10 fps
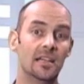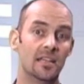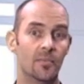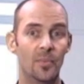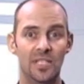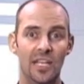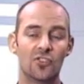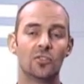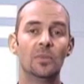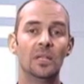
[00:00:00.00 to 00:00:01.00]
the
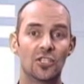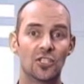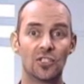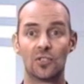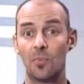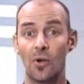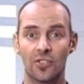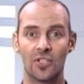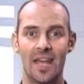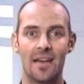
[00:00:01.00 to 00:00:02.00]
potential malicious
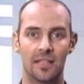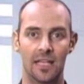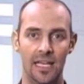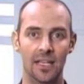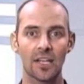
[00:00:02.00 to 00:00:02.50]
person out there.